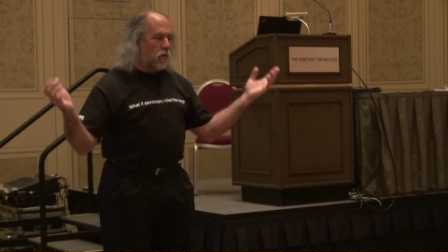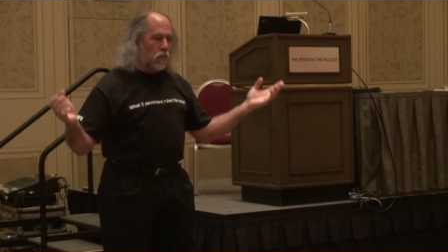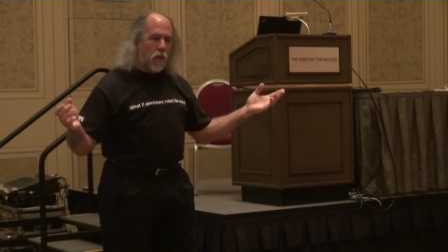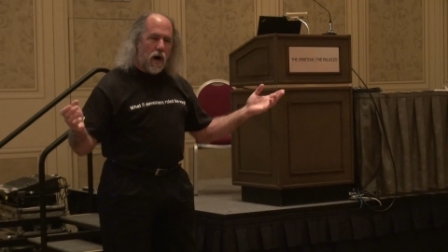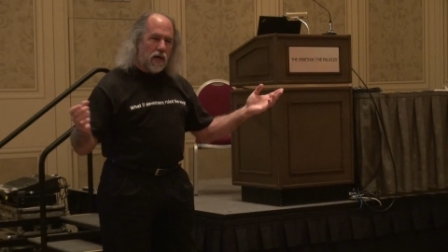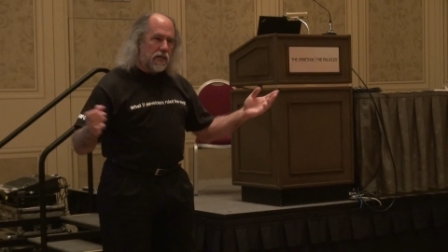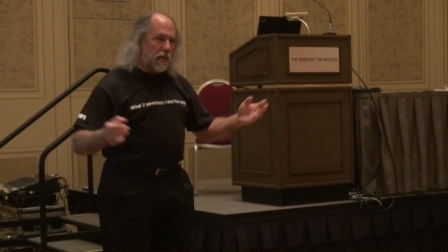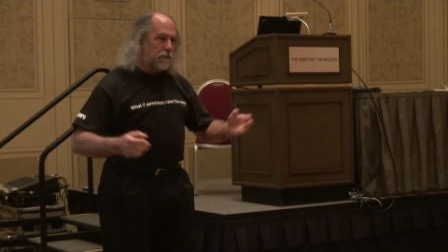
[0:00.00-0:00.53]

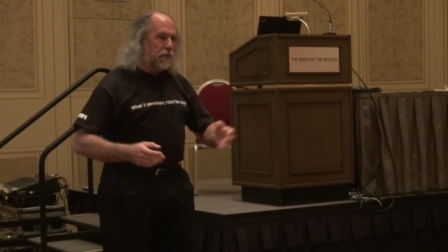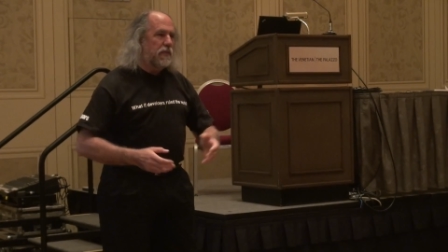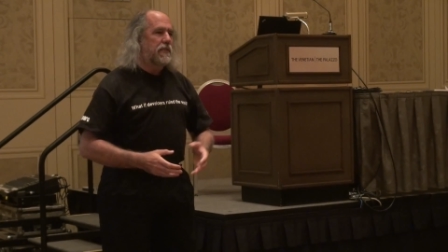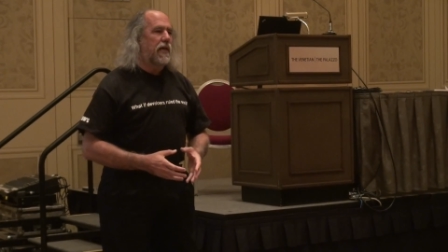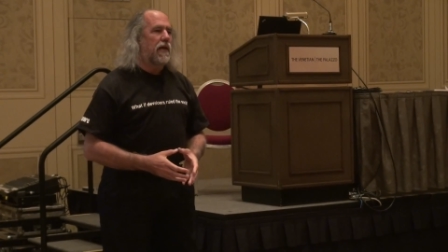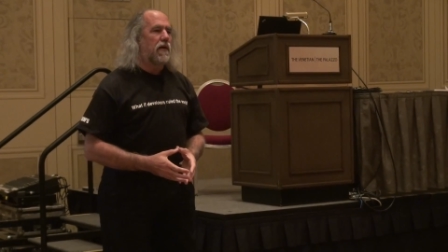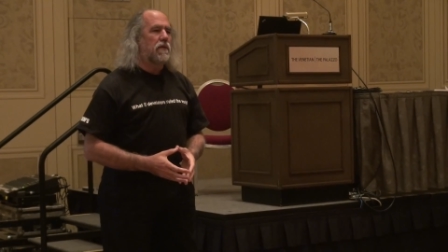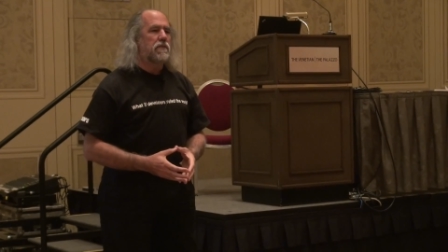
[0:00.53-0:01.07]
Walk up and
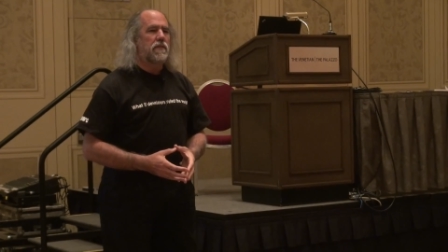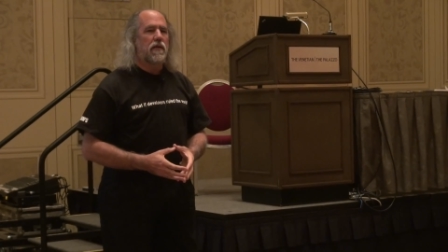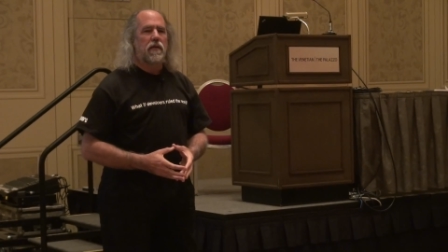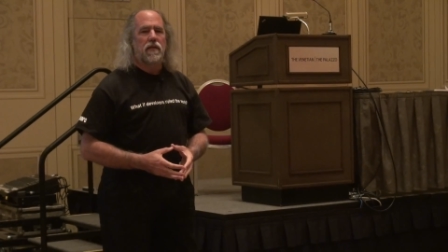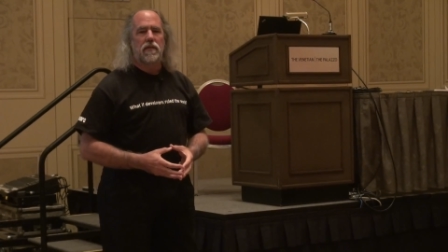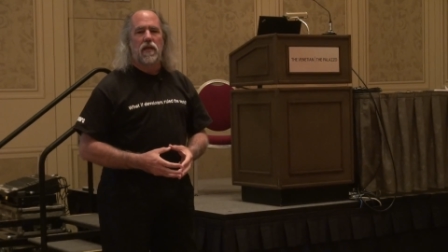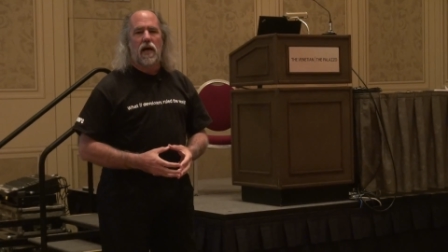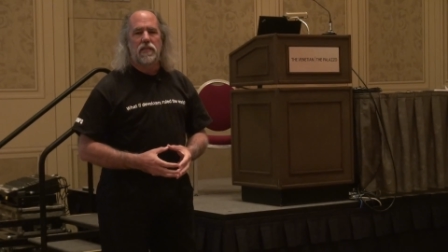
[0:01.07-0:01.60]
down
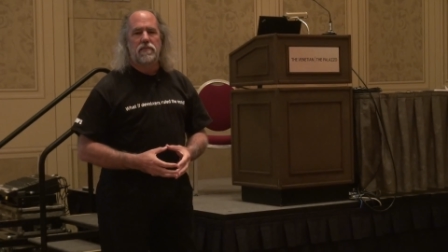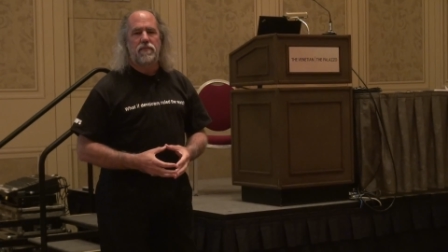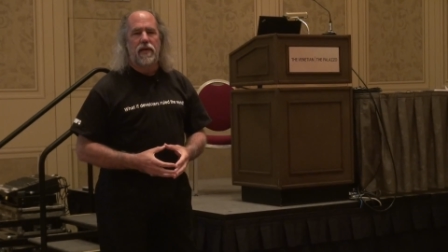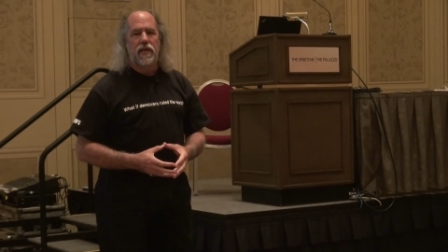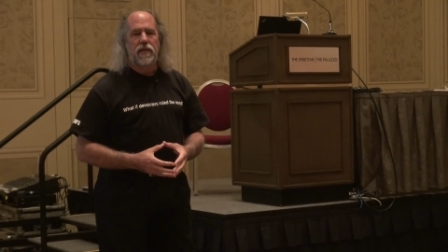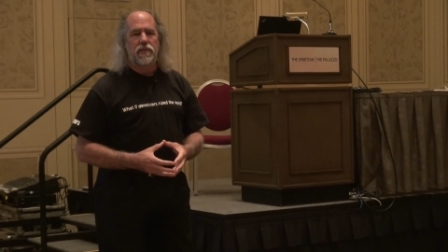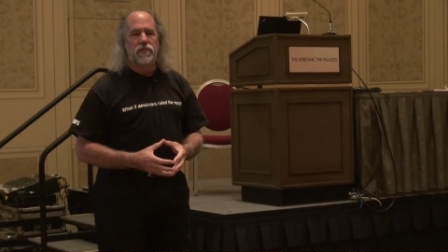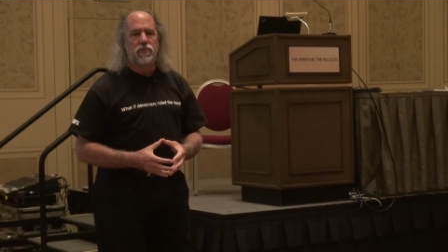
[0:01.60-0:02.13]
Las
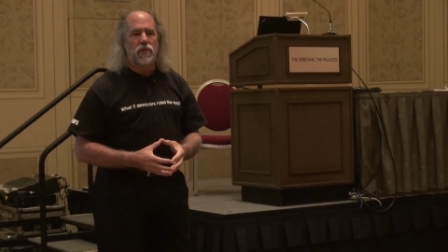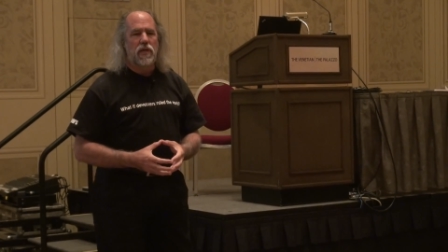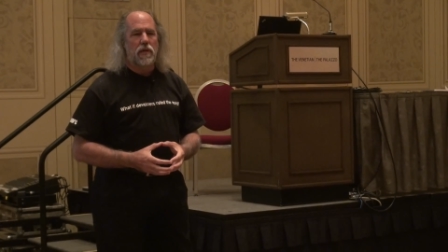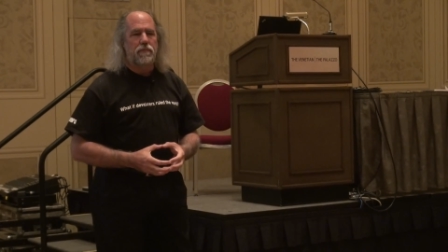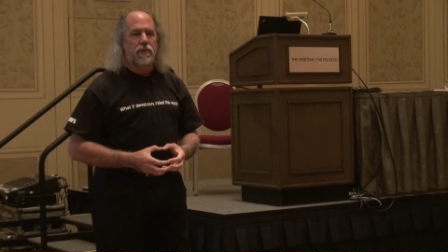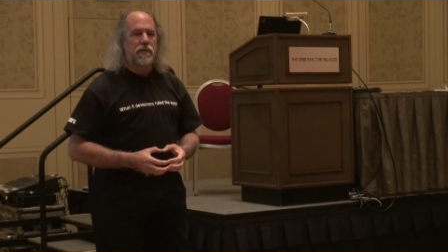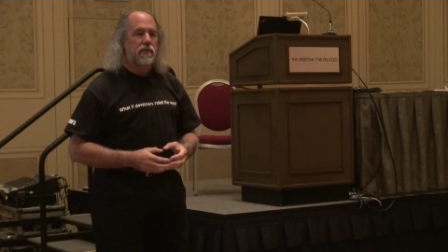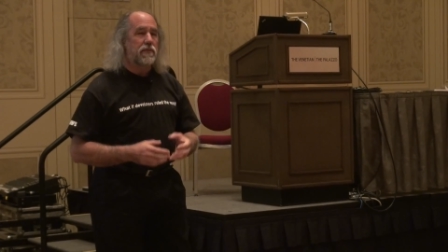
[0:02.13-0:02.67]
Vegas
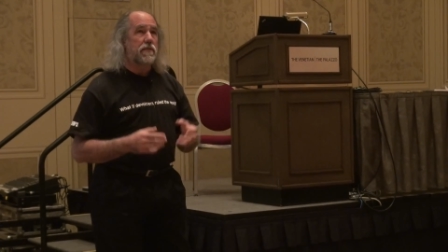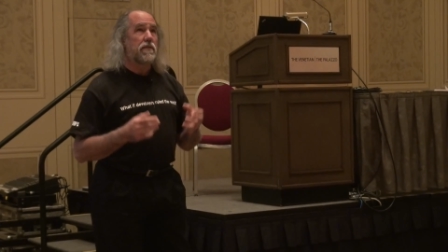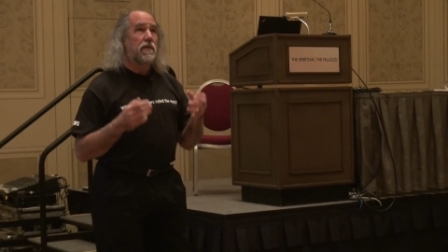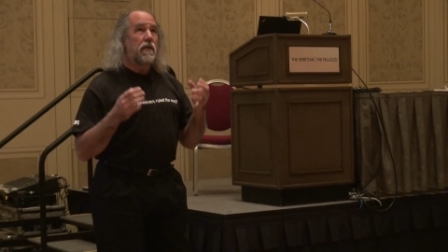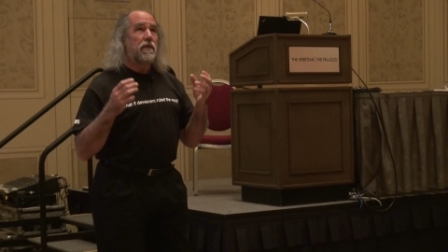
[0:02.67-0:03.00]
Strip and just